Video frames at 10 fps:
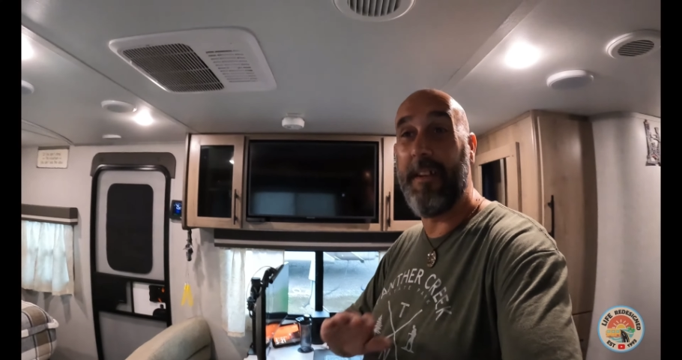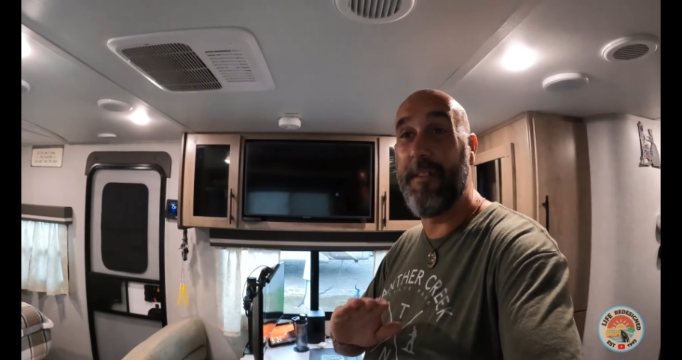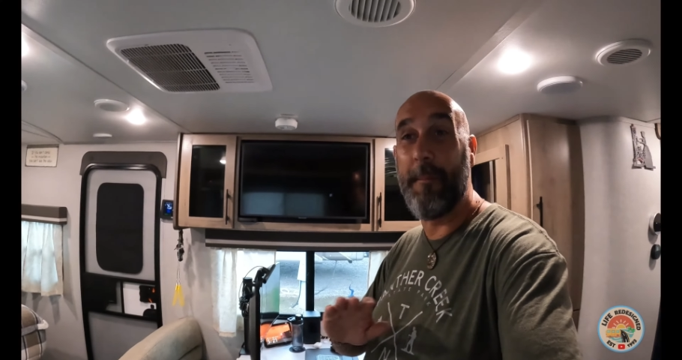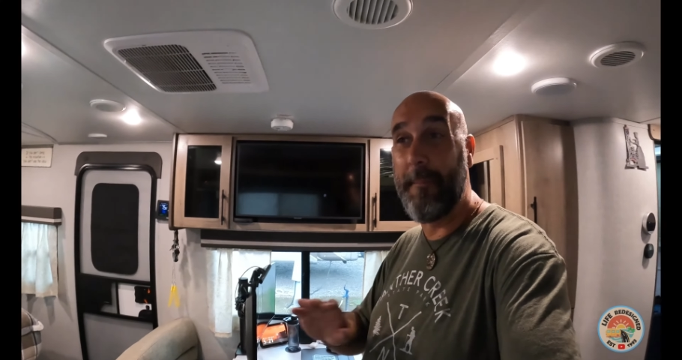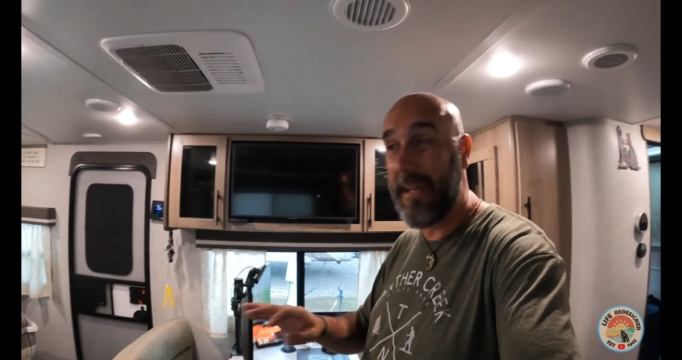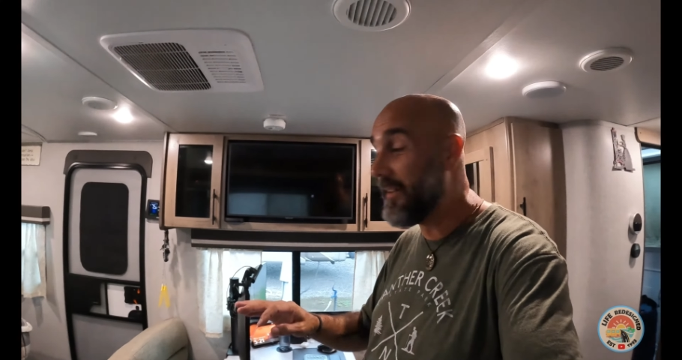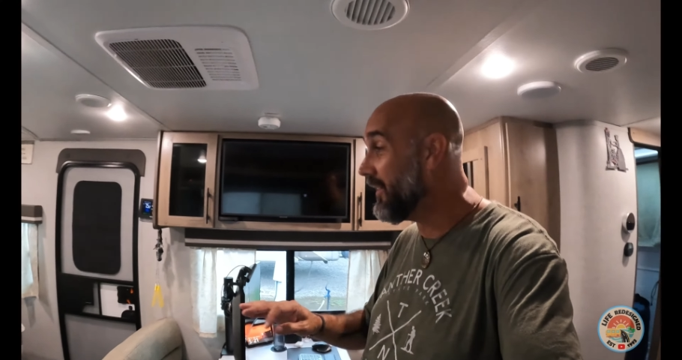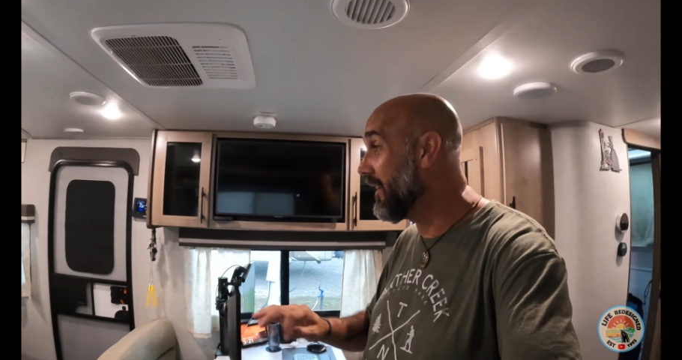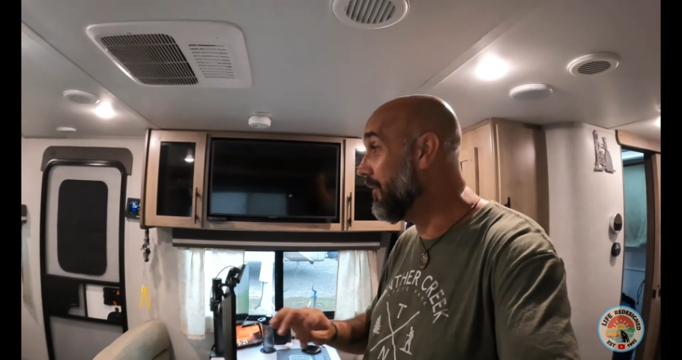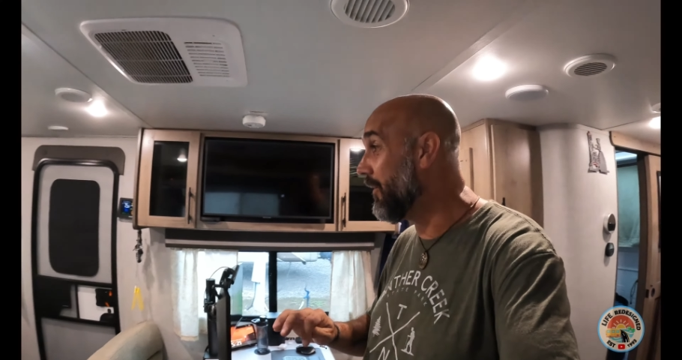is
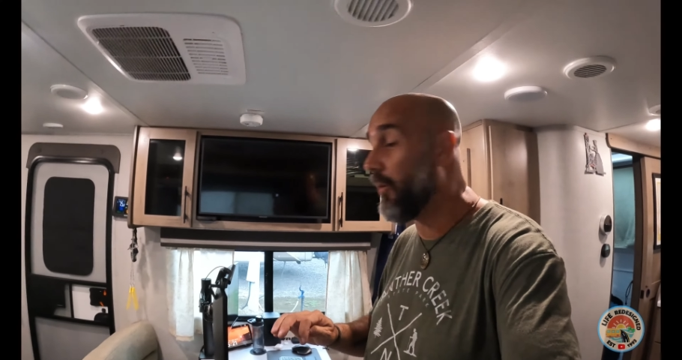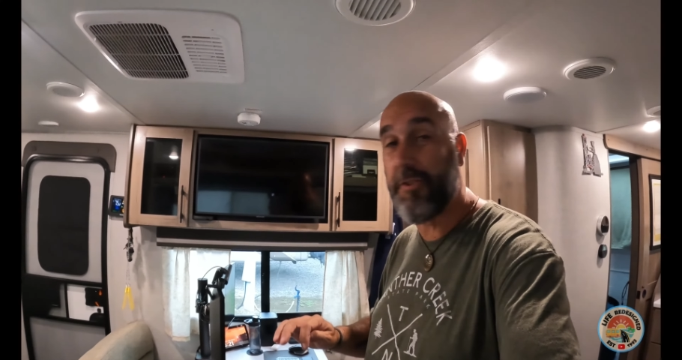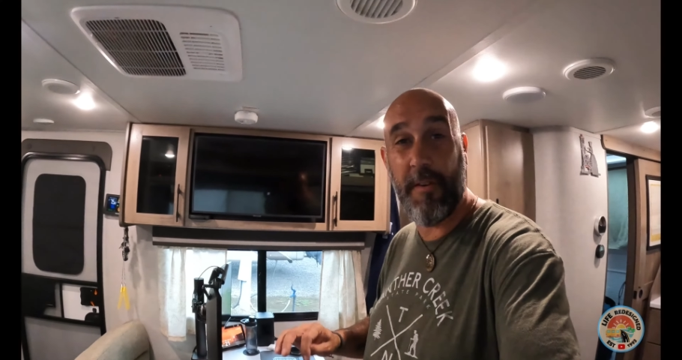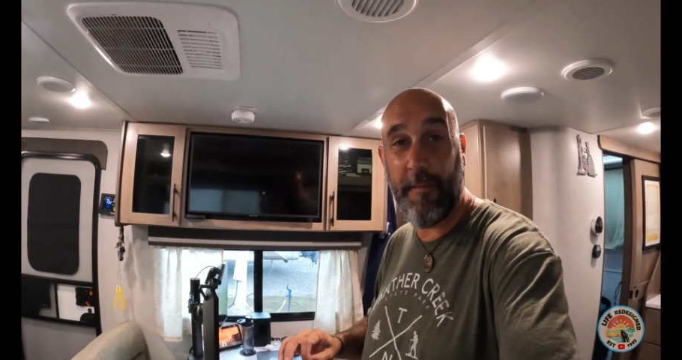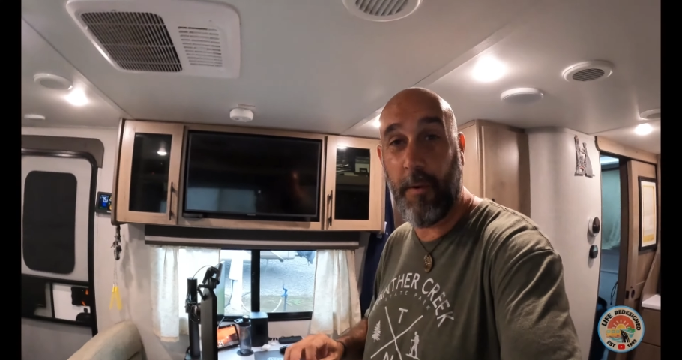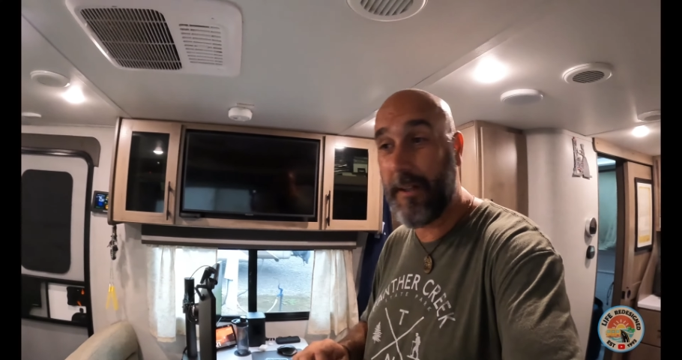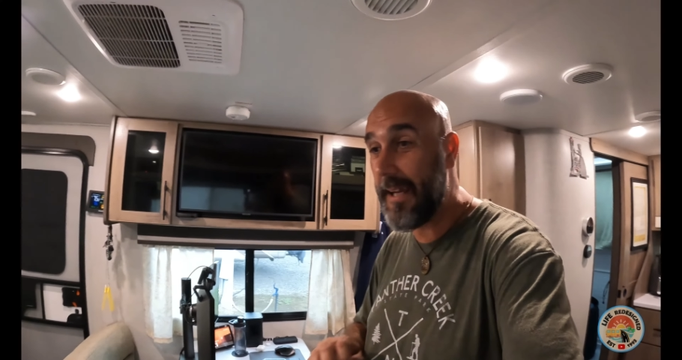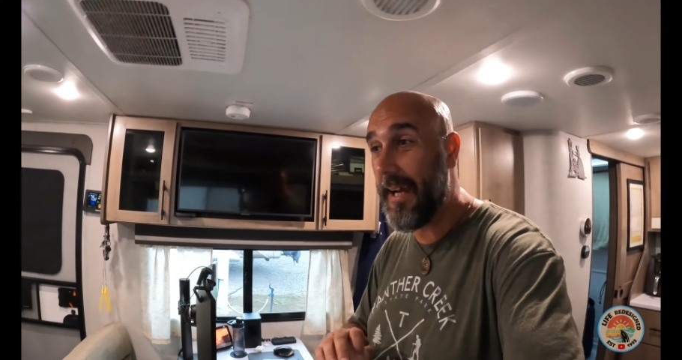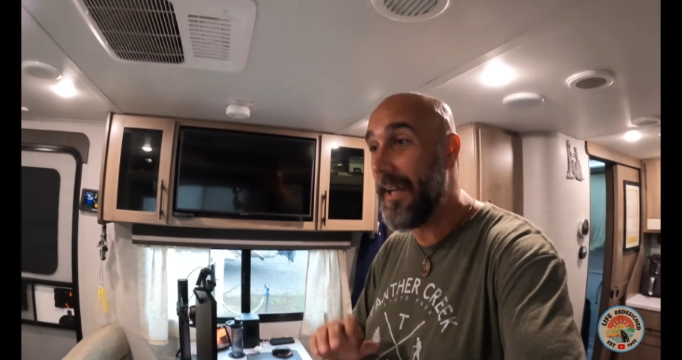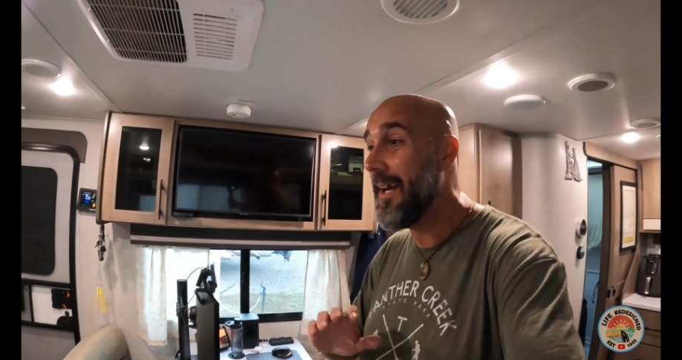amazing in Ultra
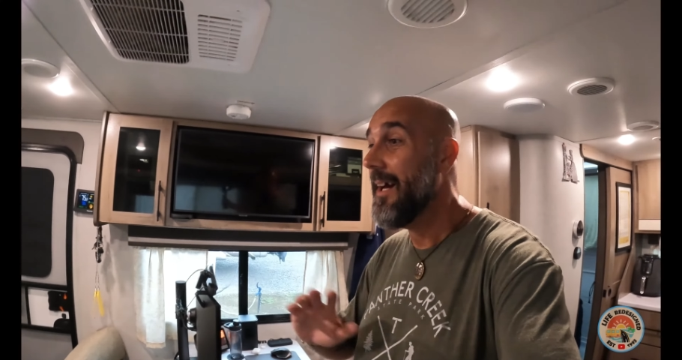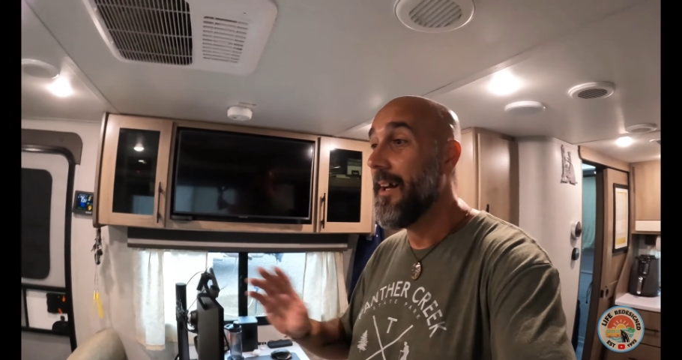4K.